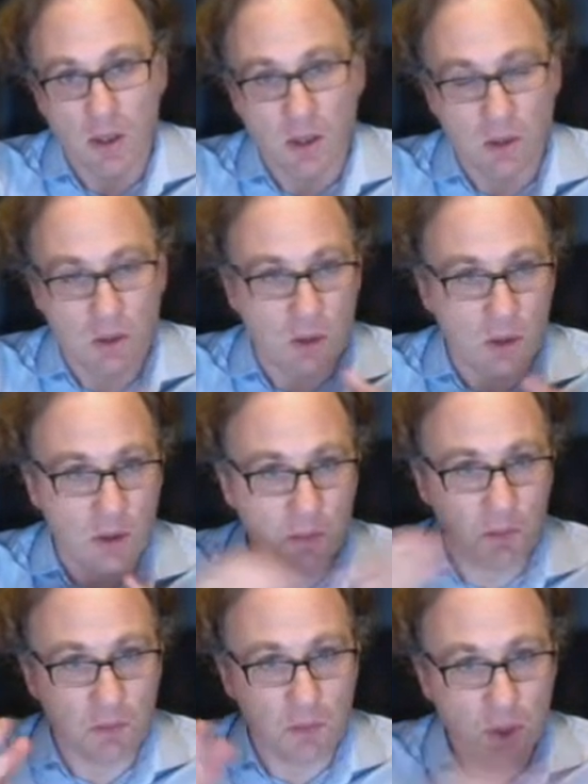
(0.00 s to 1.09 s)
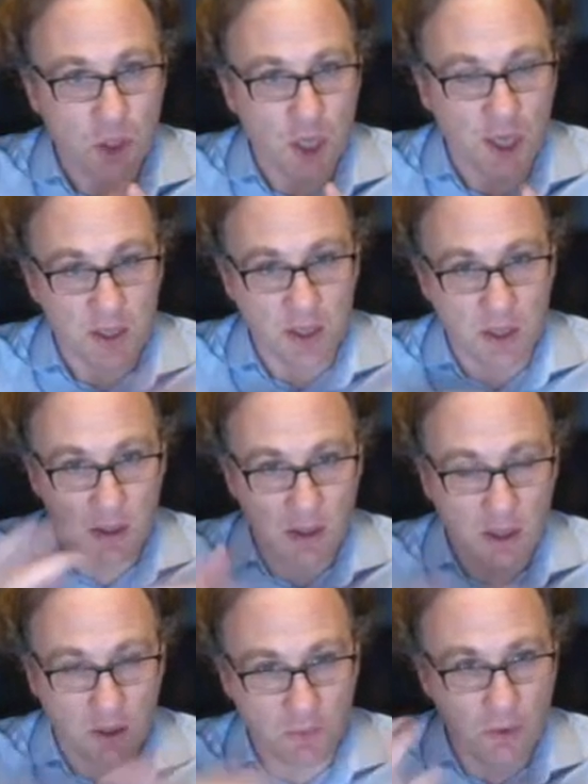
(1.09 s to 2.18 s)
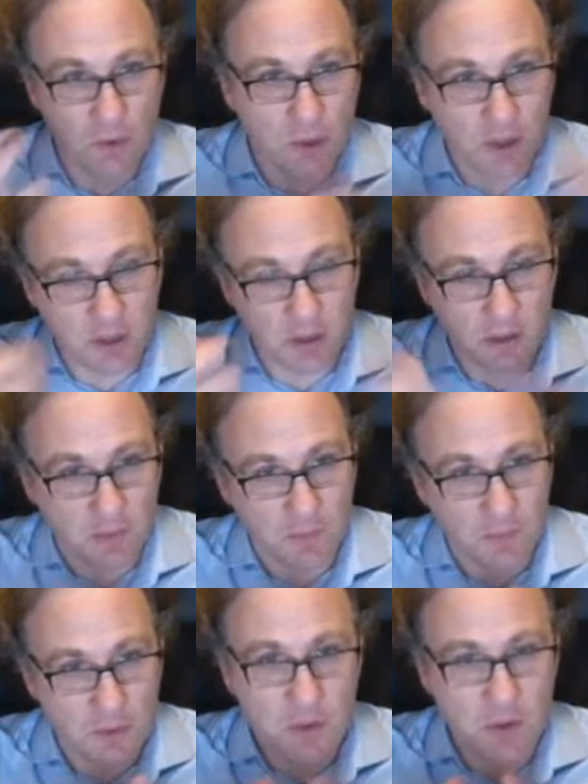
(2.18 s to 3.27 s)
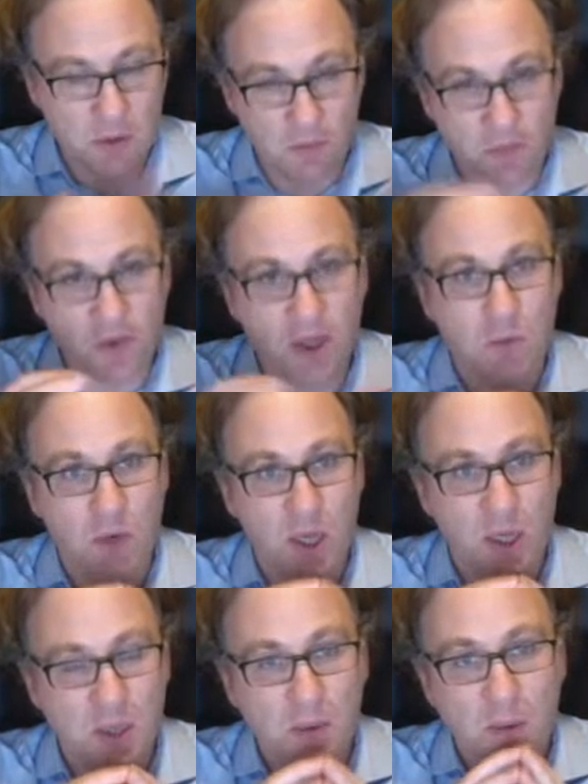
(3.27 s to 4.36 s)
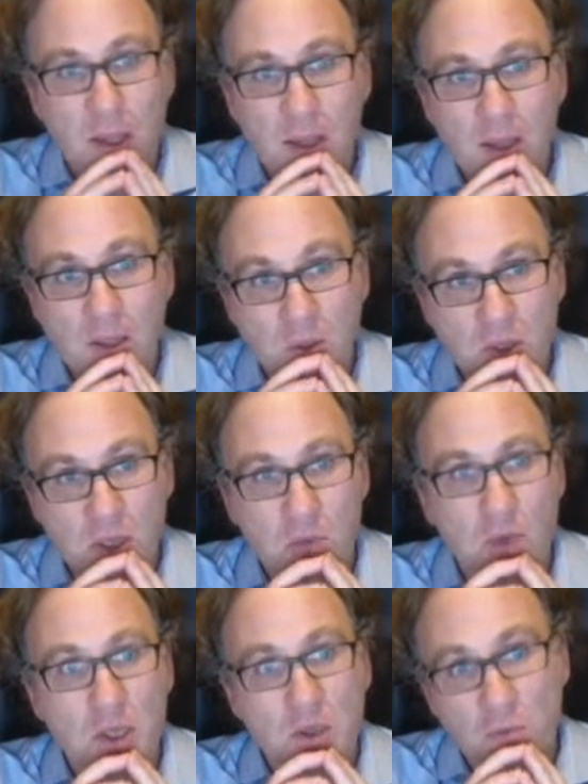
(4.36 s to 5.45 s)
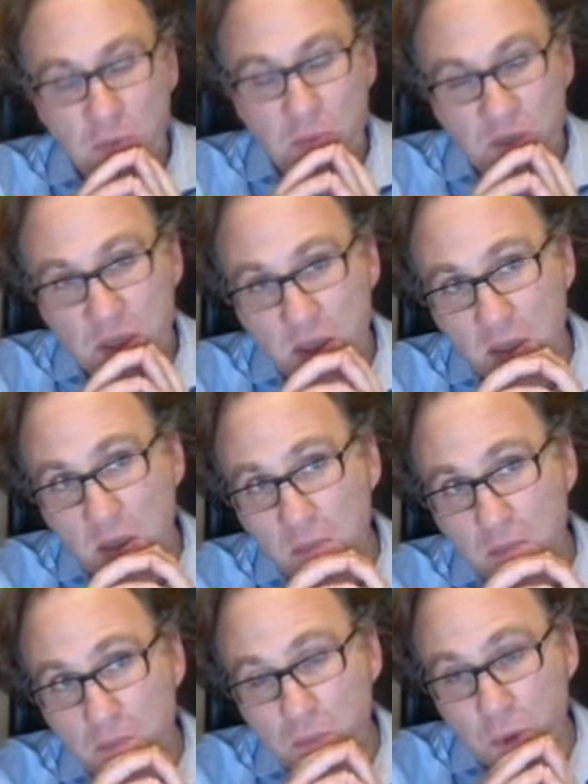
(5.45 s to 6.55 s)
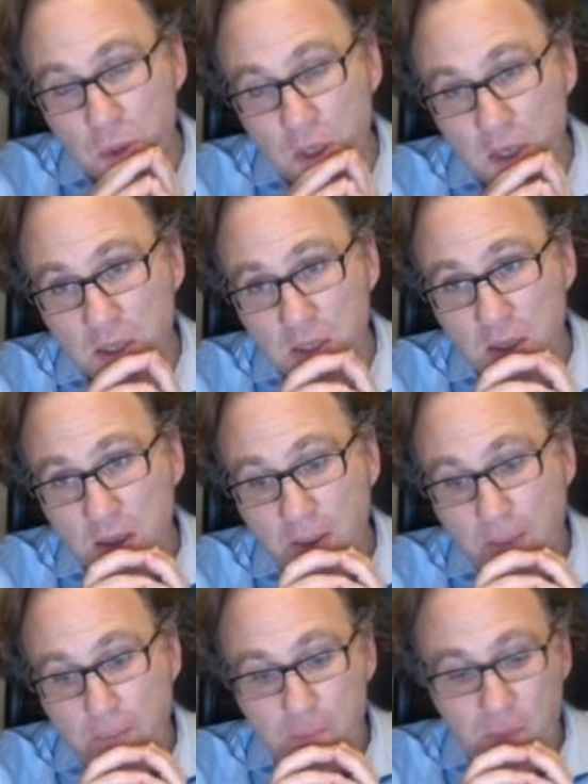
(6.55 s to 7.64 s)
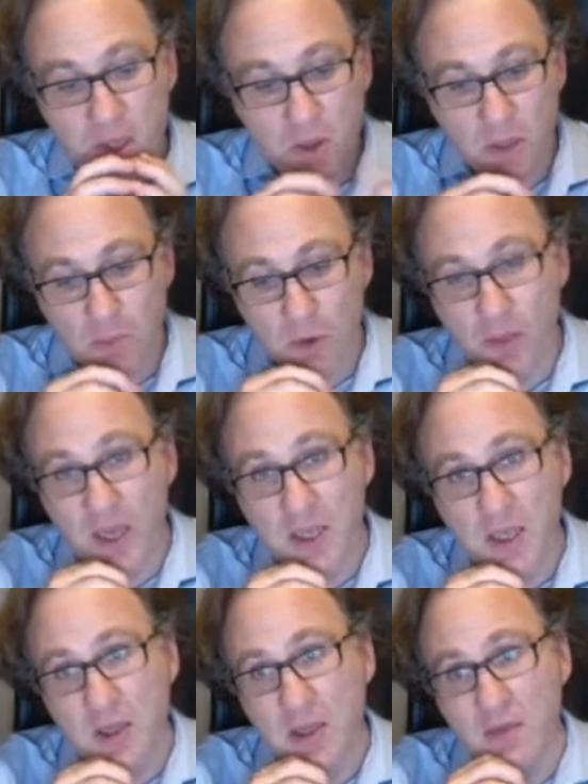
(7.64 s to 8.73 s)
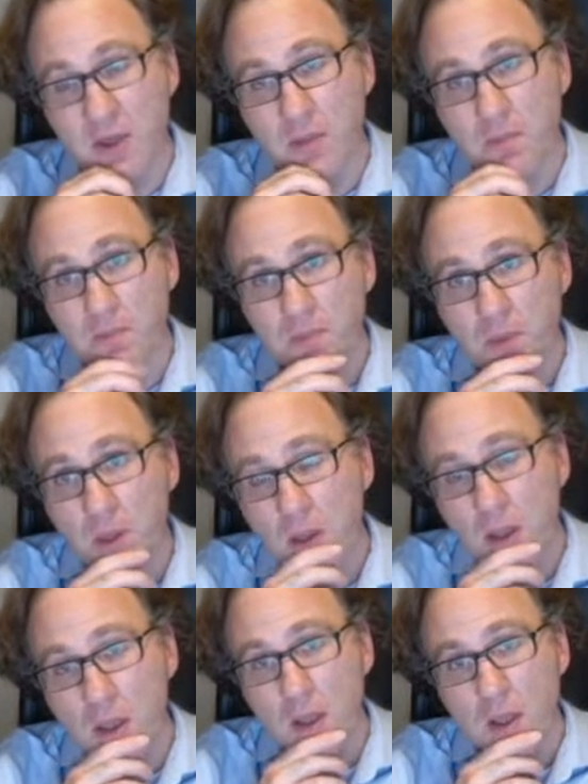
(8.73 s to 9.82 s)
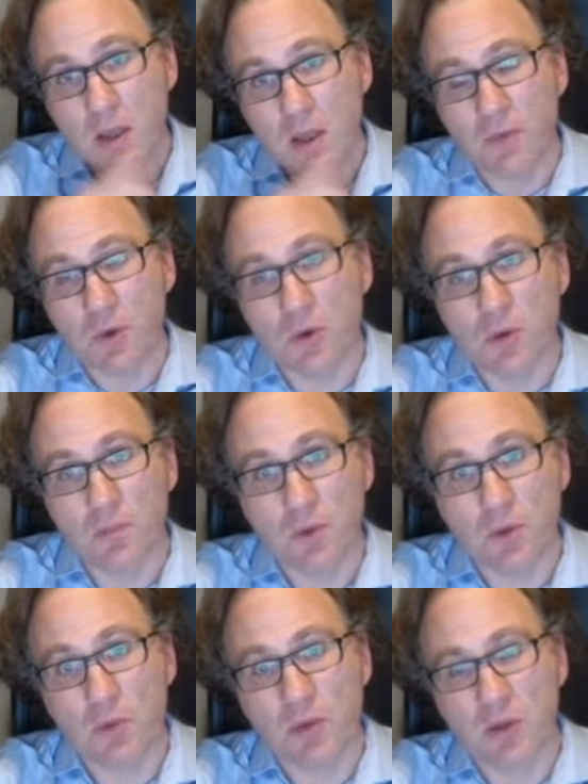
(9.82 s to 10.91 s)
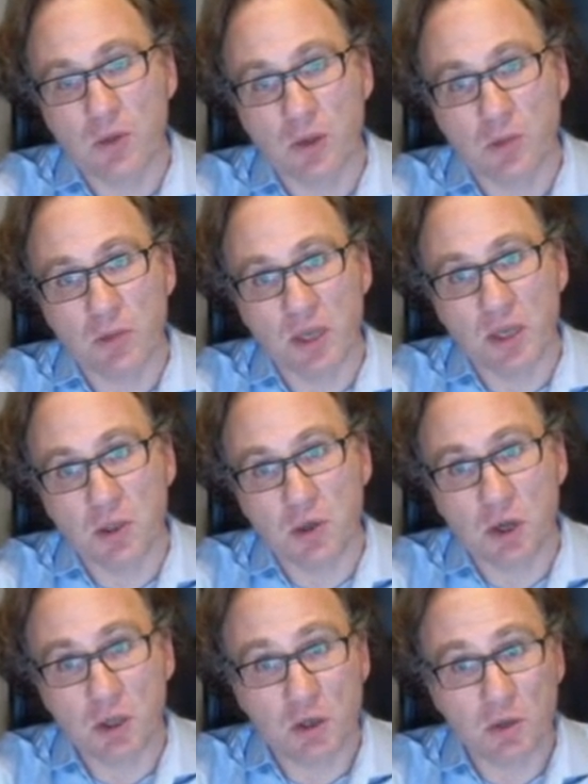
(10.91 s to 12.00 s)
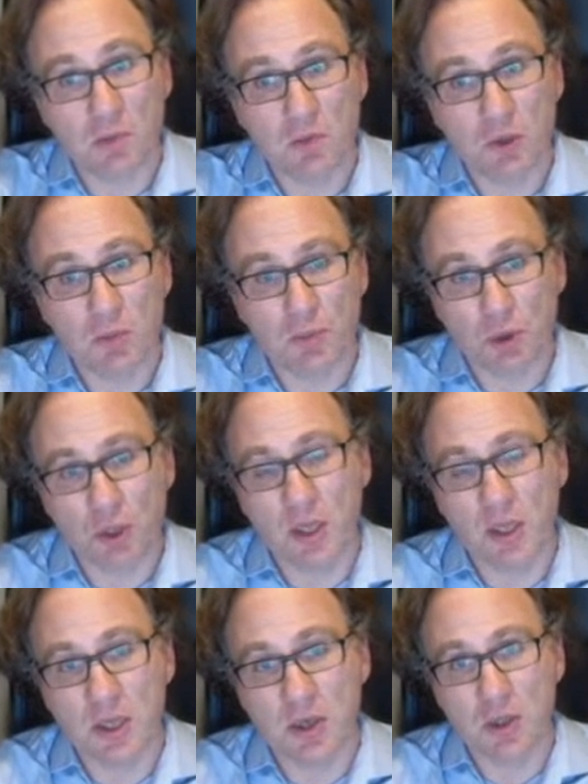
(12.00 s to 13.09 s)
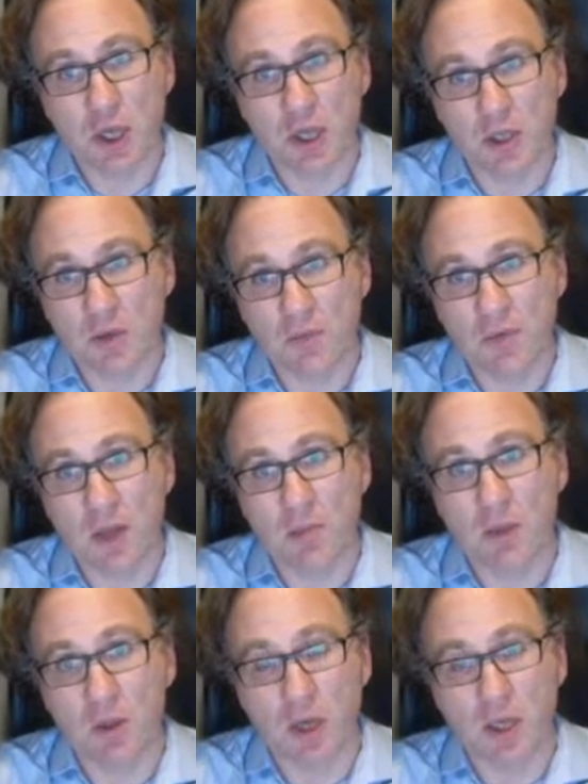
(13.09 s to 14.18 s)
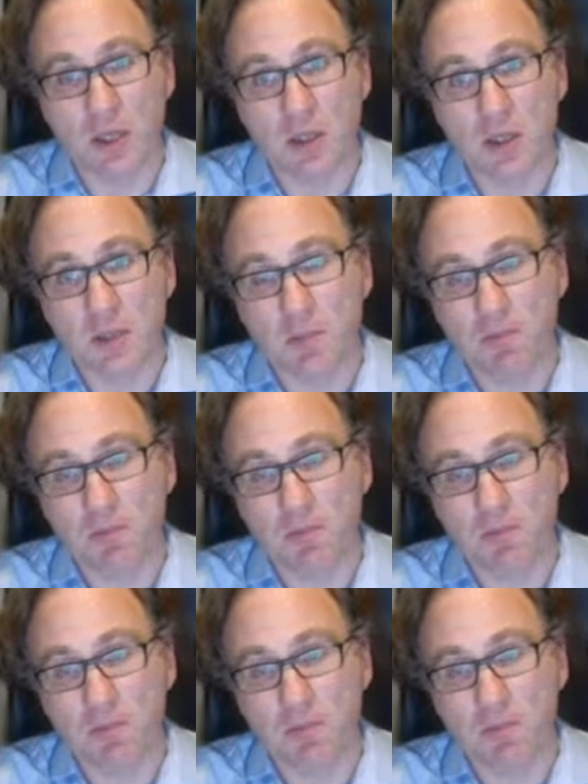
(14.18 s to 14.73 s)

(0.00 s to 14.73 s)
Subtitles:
long chains that are kind of folded in certain funny ways. So these are ways of representing proteins, but on a more basic level, if you go back to their basic structure, so proteins are chains of amino acids.